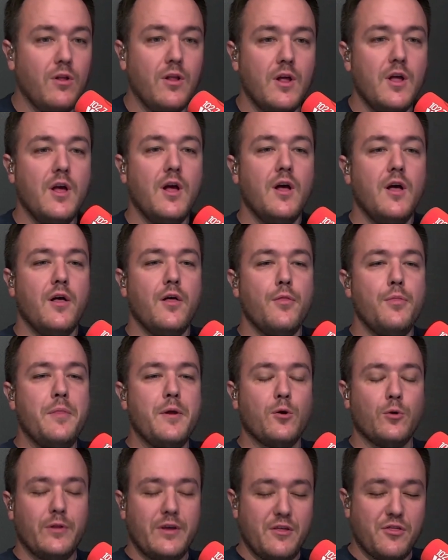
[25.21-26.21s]
Mm-hmm.
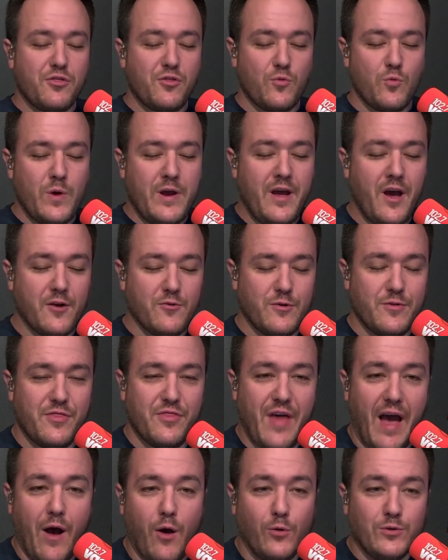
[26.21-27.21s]
Nearly
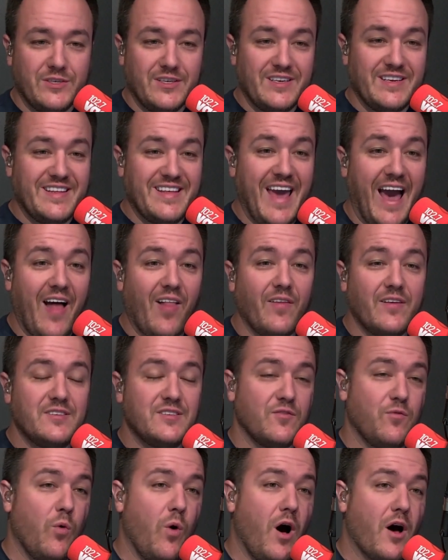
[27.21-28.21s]
300,000 gallons
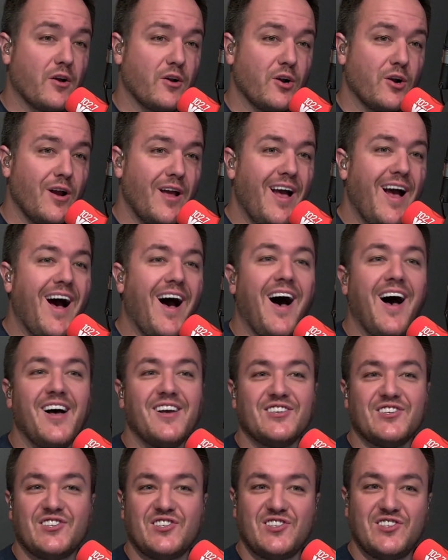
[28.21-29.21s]
of water a
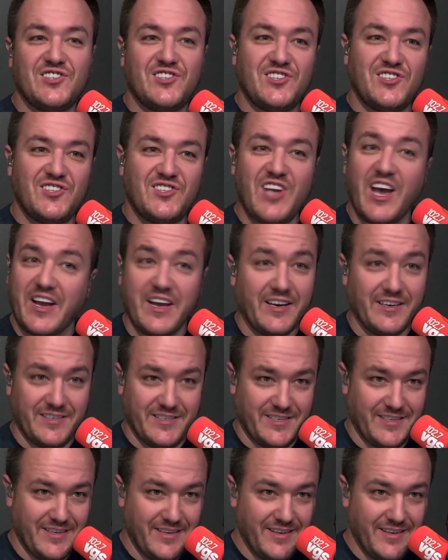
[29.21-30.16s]
second